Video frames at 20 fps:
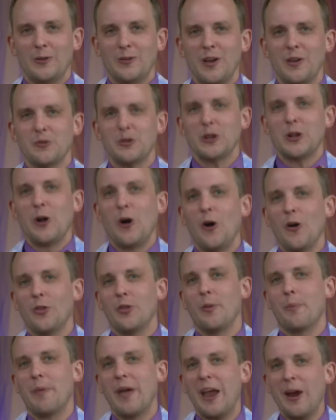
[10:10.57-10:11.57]
It's often
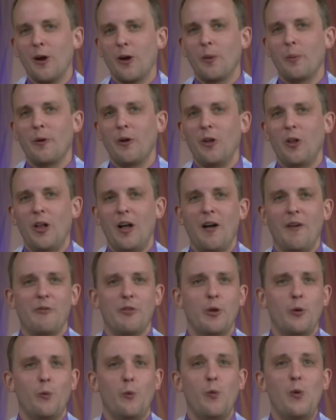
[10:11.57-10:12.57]
called the parable
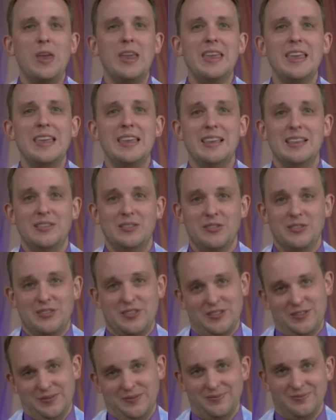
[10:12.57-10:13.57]
of the
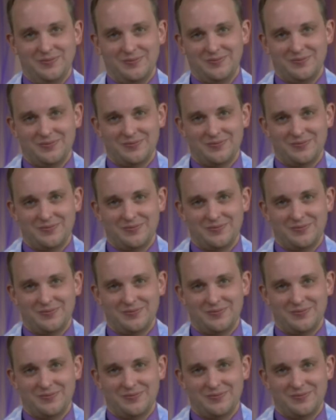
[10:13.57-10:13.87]
weeds.